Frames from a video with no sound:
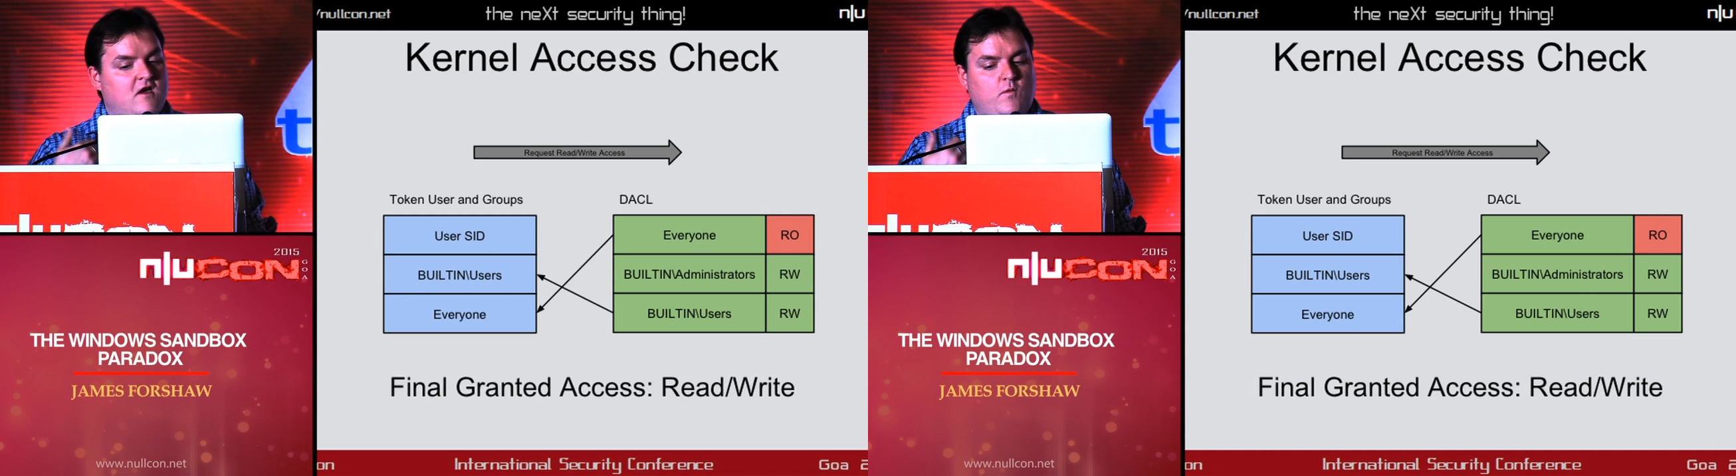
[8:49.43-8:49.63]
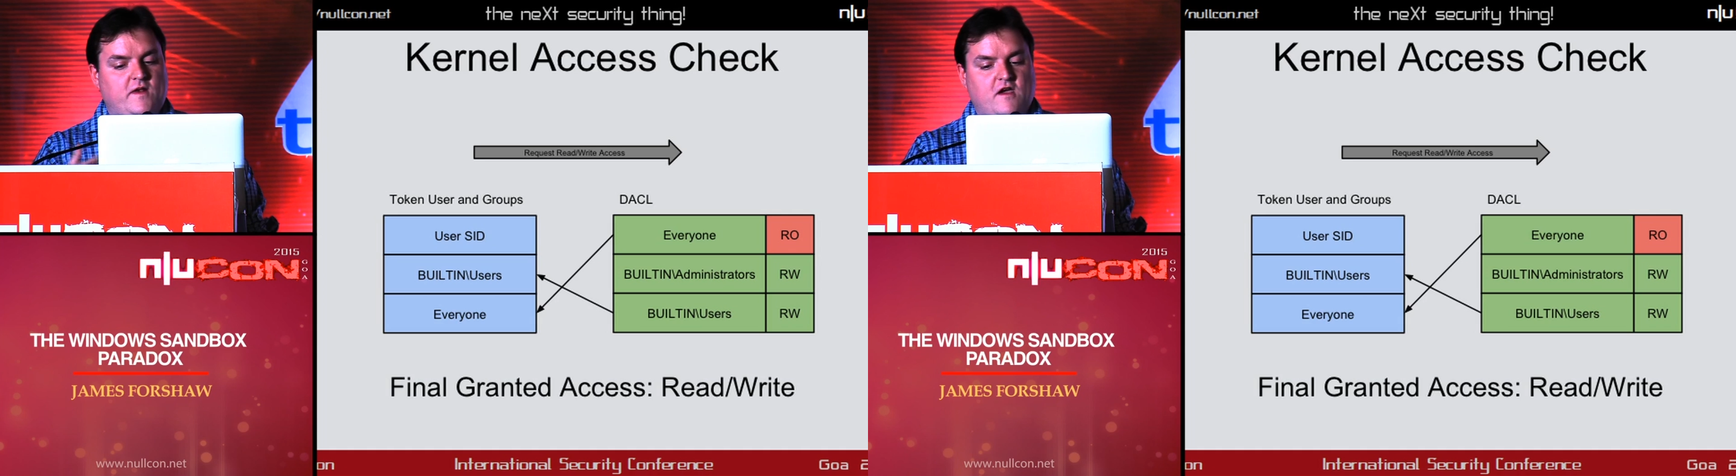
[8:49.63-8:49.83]

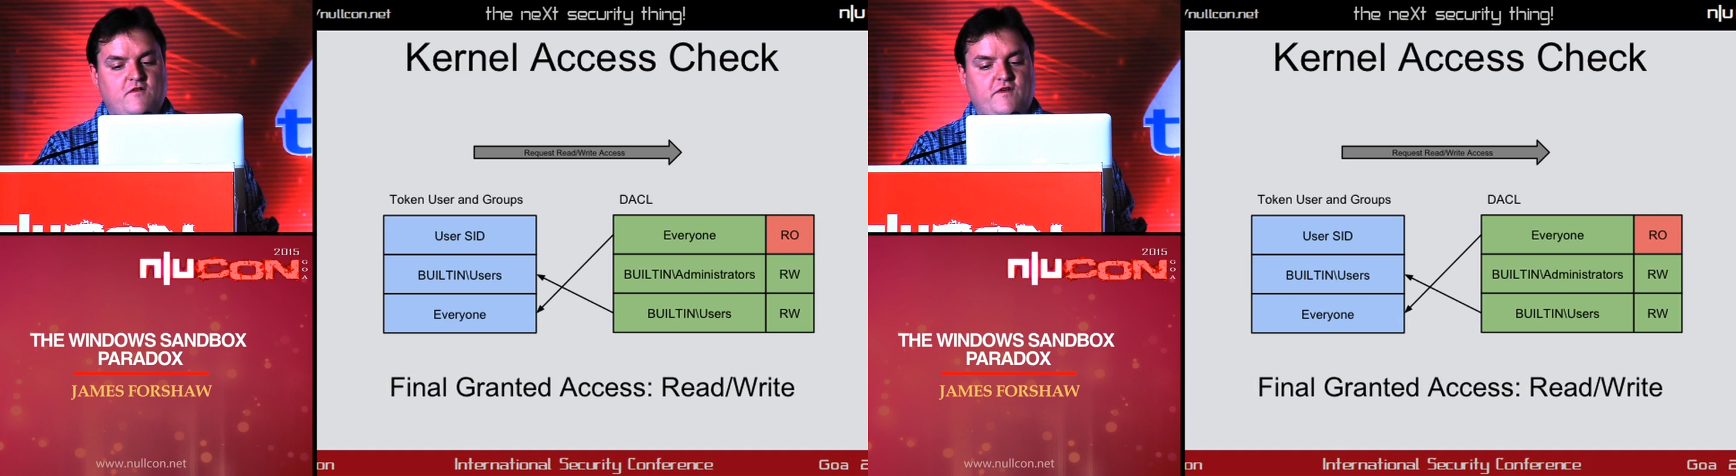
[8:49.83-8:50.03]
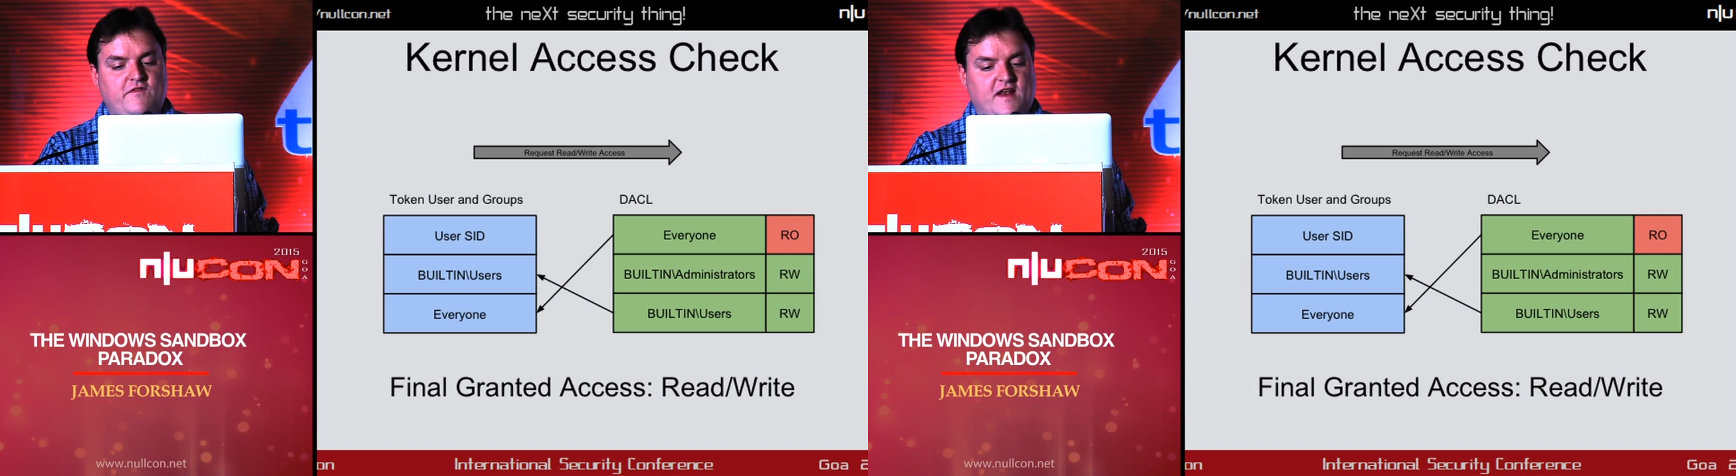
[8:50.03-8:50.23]
we'd go
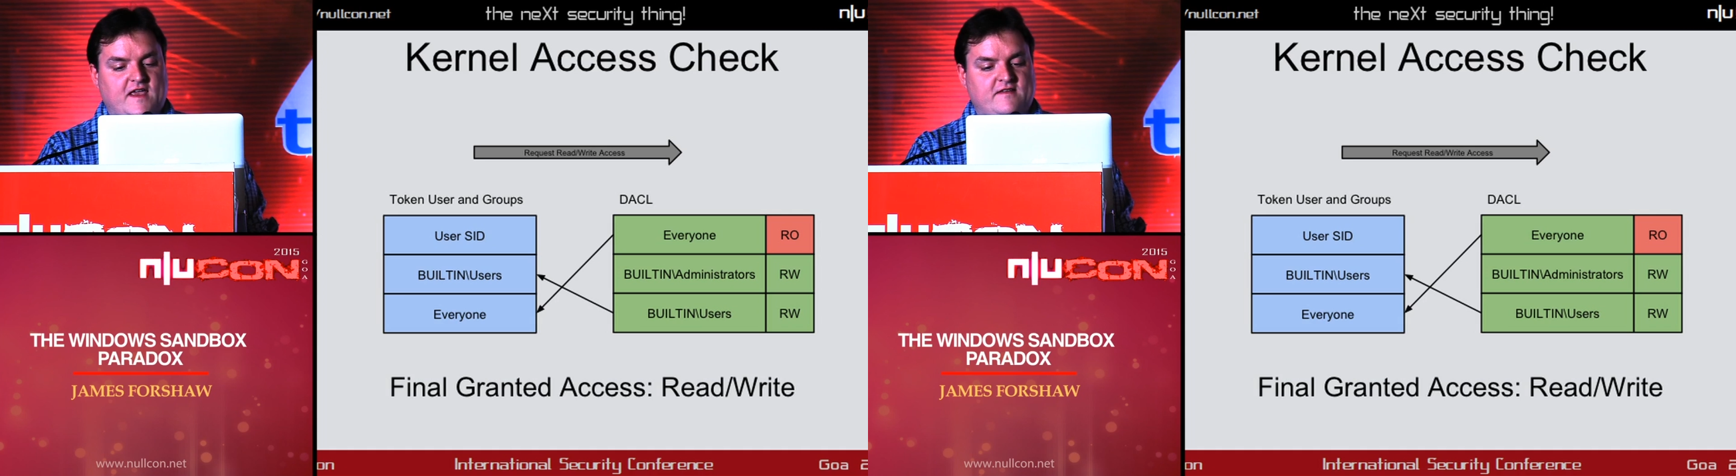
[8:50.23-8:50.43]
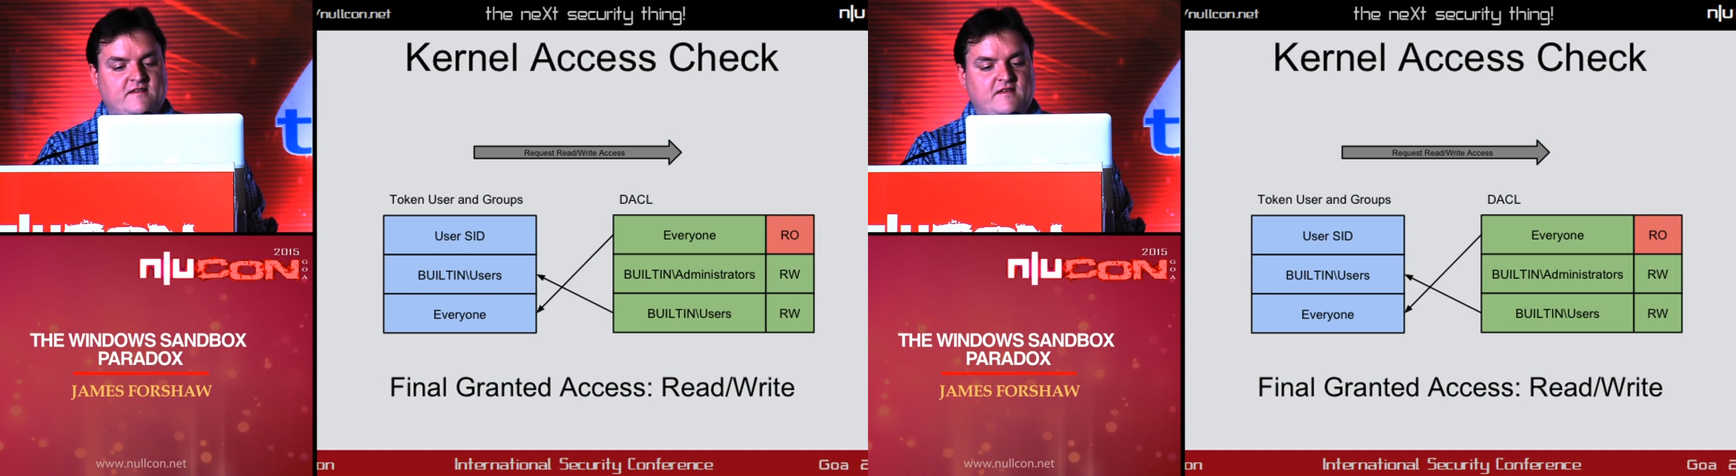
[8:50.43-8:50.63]
through the
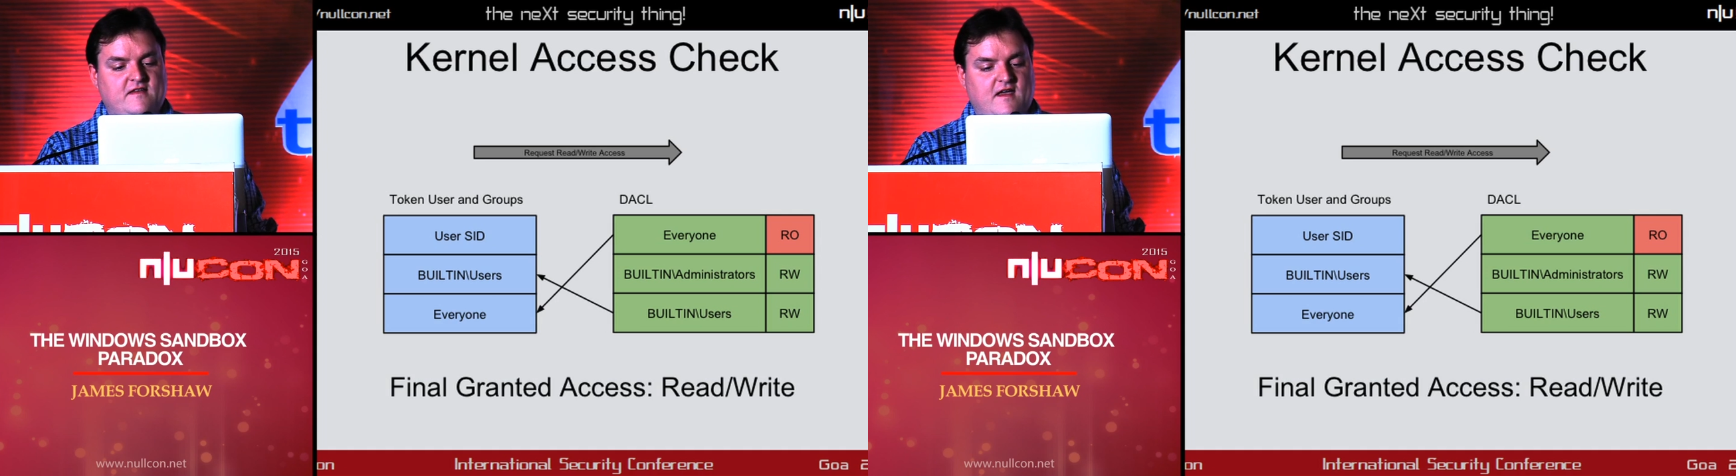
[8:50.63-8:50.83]
list